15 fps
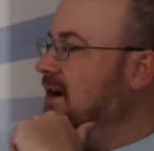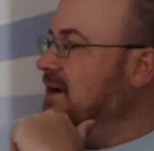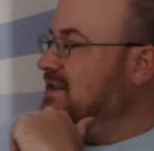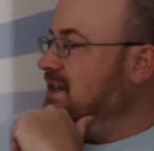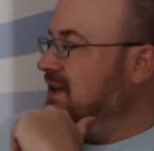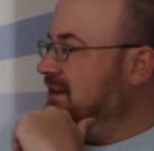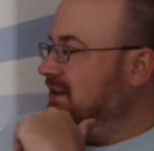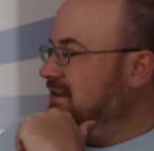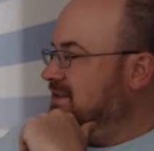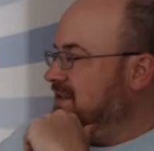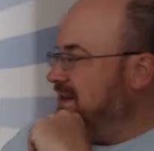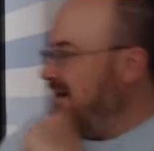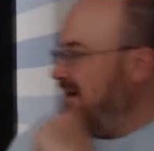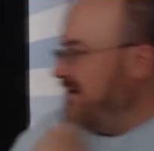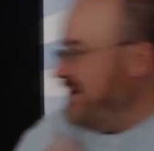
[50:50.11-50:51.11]
Take
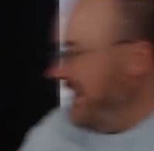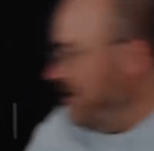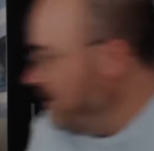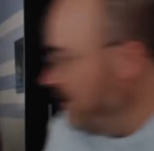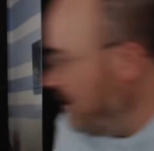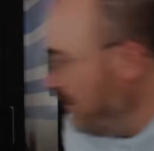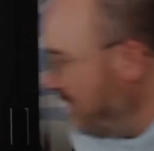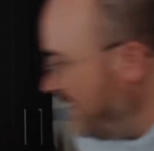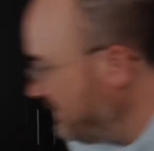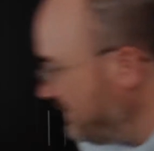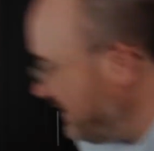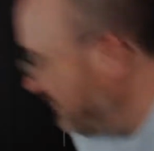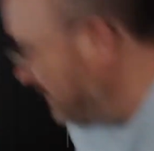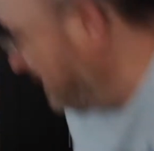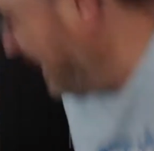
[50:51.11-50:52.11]
care, Pat Hugo. Thanks for
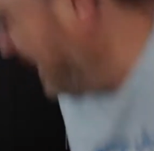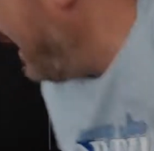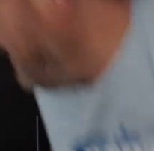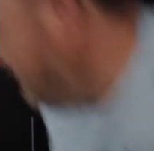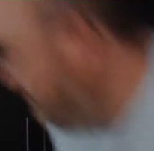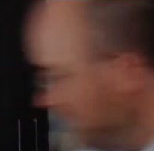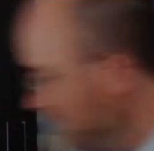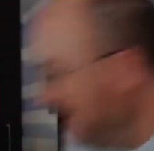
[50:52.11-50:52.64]
coming by.